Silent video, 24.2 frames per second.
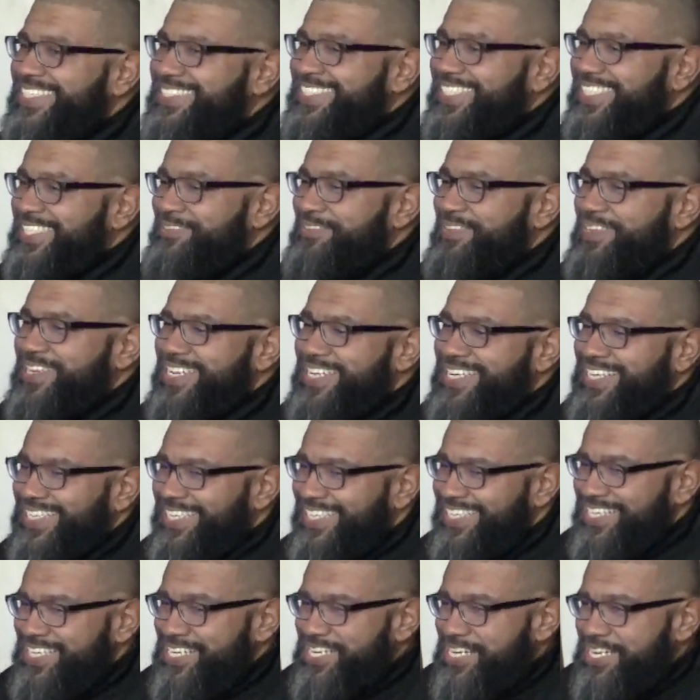they six-figure
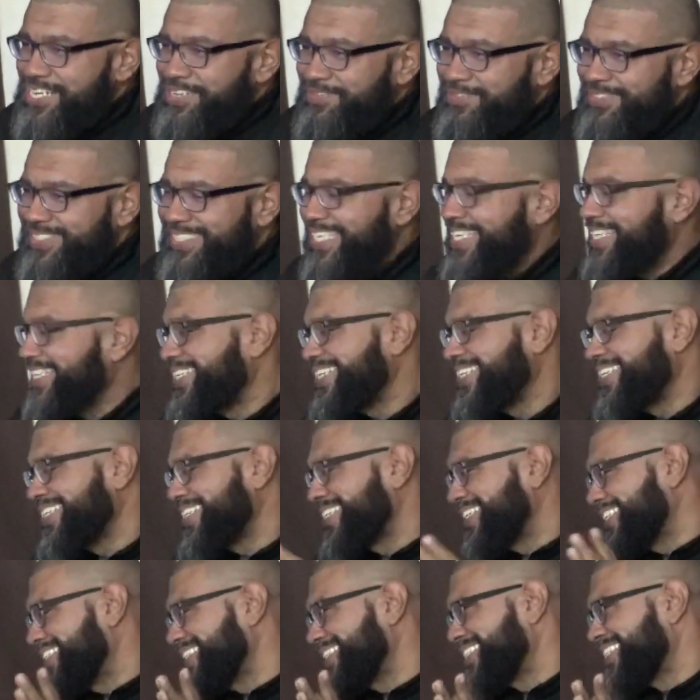incomes.
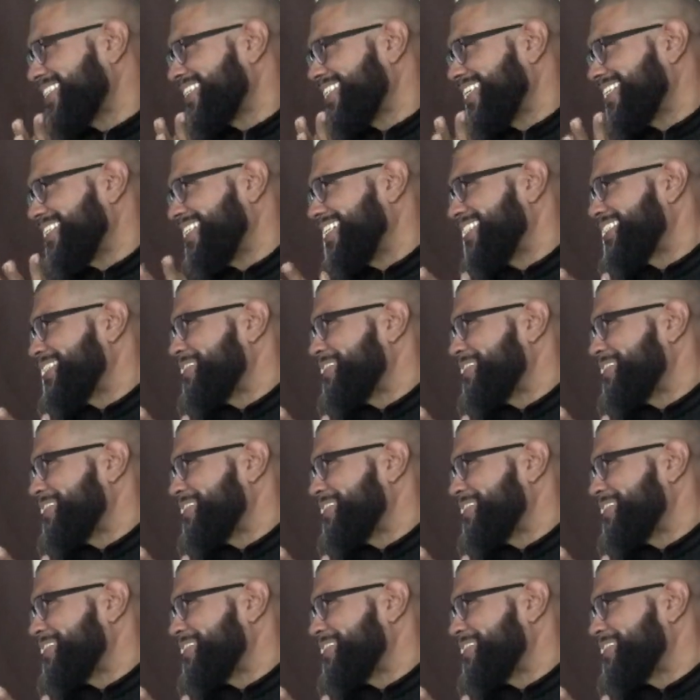It's just like